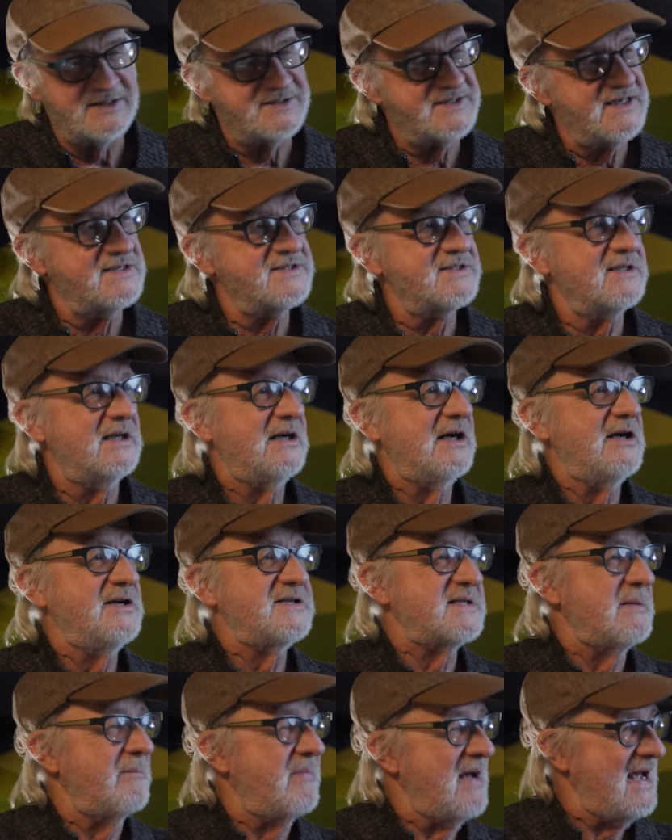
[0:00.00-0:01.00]
the Sesleria
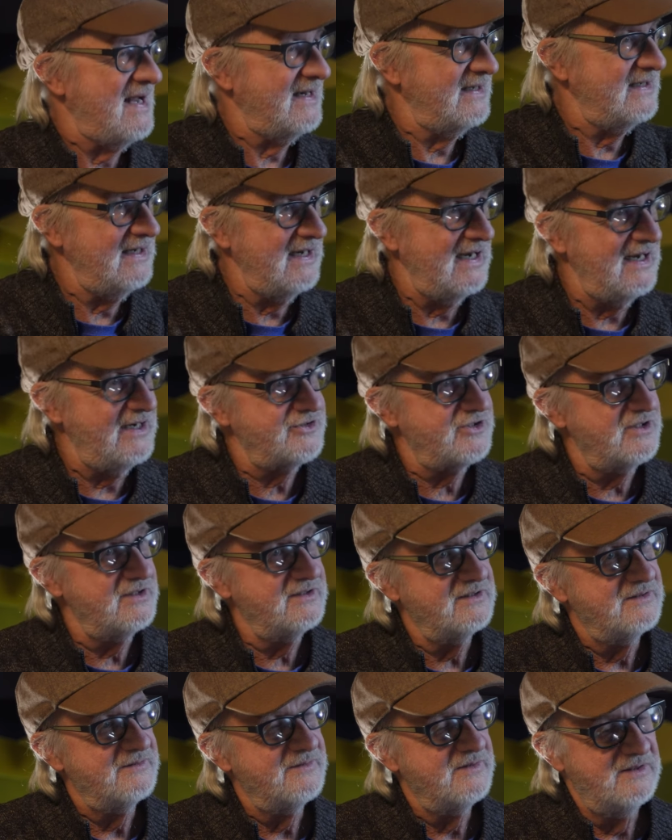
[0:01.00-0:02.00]
is the bonding
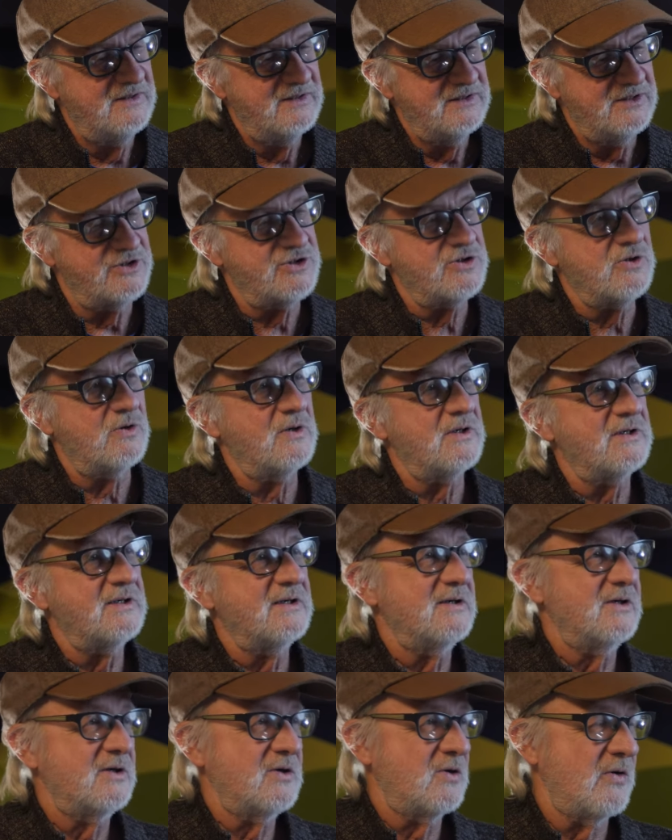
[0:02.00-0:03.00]
agent, the short
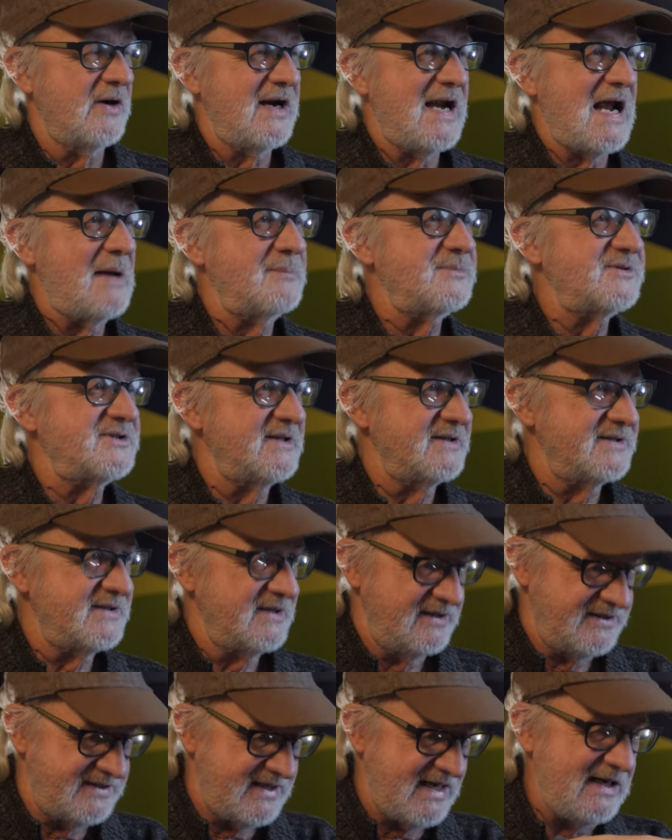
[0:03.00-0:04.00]

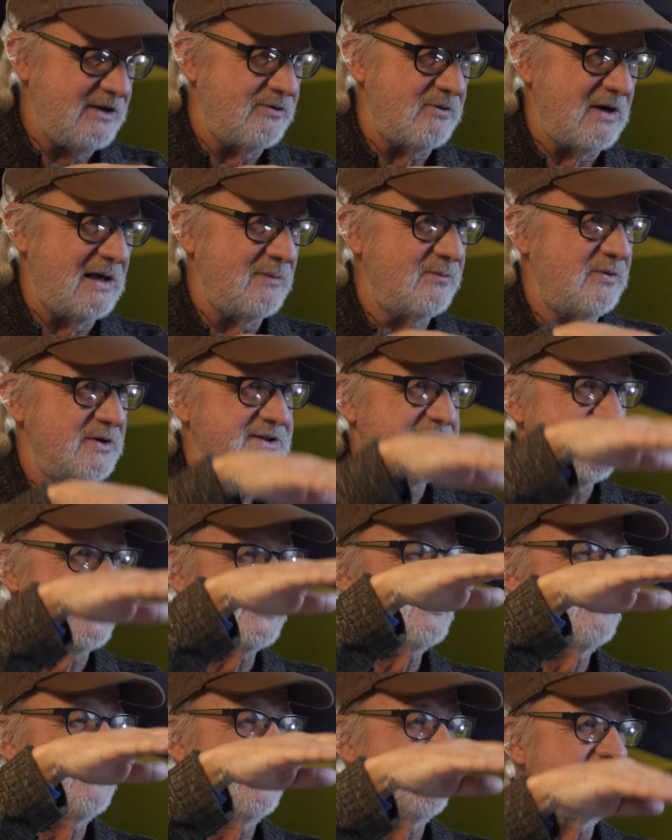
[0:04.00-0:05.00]
Coreopsis zagreb, which
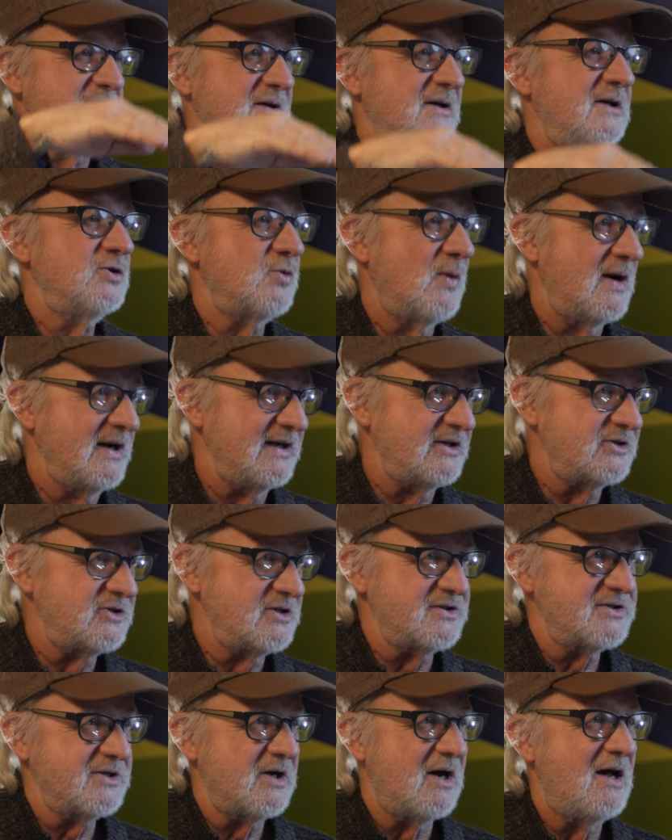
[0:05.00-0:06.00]
gets around 20
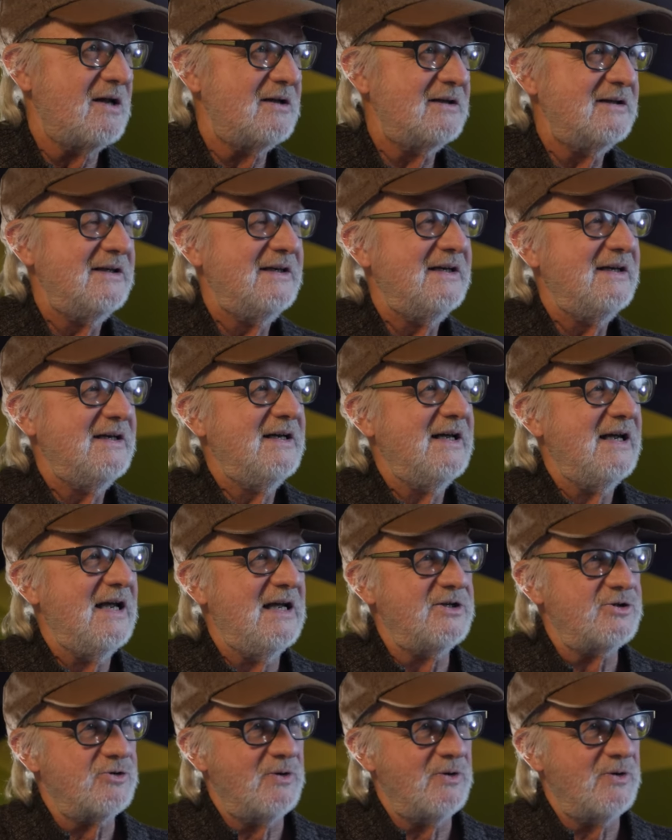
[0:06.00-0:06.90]
inches tall, and